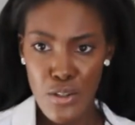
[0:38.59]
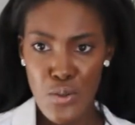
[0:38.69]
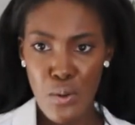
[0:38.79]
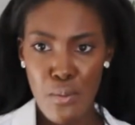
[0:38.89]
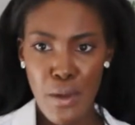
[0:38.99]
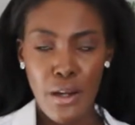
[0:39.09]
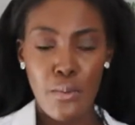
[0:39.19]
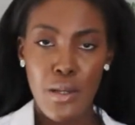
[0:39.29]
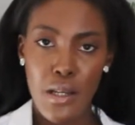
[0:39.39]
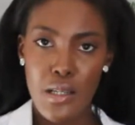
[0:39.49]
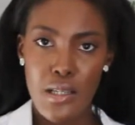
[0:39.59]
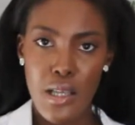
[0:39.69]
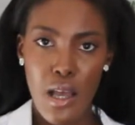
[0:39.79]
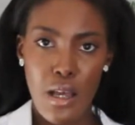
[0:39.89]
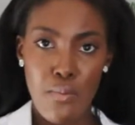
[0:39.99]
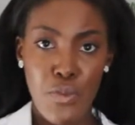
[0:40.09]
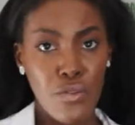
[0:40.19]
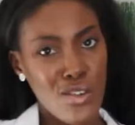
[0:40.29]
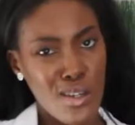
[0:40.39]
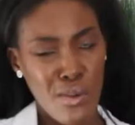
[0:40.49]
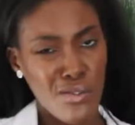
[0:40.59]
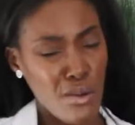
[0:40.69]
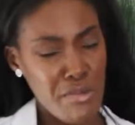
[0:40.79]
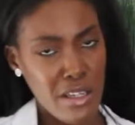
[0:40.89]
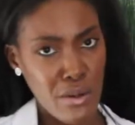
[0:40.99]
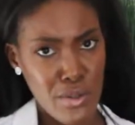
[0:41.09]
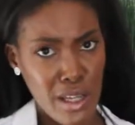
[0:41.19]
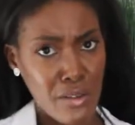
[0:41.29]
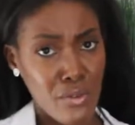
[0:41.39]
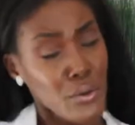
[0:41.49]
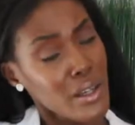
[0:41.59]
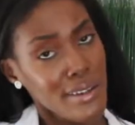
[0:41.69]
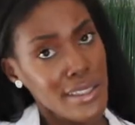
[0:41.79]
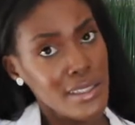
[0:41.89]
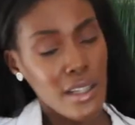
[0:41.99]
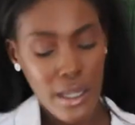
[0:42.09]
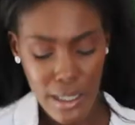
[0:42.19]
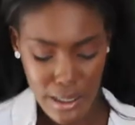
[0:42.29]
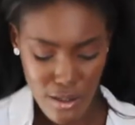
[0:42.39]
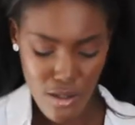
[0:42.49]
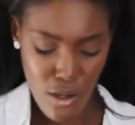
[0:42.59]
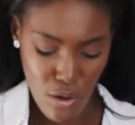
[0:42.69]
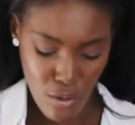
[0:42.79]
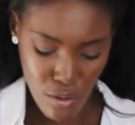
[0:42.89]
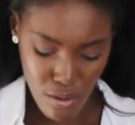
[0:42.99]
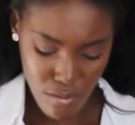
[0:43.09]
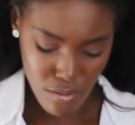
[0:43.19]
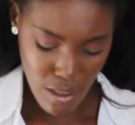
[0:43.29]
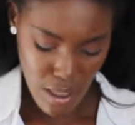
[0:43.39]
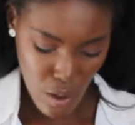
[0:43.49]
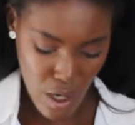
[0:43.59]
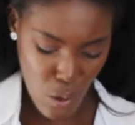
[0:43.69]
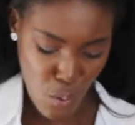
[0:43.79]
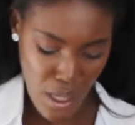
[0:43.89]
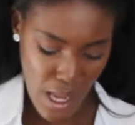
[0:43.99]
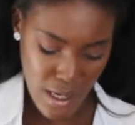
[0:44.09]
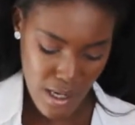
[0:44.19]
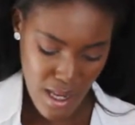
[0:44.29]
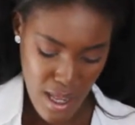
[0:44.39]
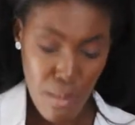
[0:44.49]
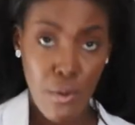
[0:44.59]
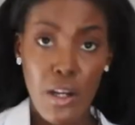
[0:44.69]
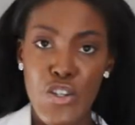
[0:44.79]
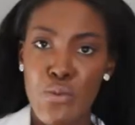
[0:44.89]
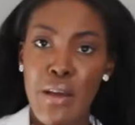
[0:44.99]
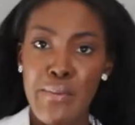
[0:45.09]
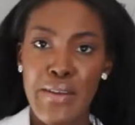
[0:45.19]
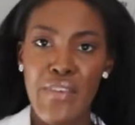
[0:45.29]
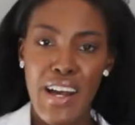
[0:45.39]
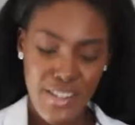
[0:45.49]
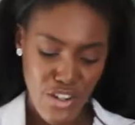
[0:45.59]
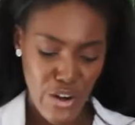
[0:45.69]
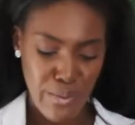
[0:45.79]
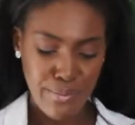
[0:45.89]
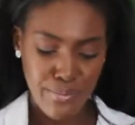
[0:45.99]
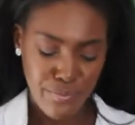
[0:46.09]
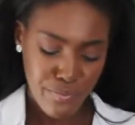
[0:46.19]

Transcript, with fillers: do it better because um, the first time I filmed it it was out of focus and so here I go again but it should make me faster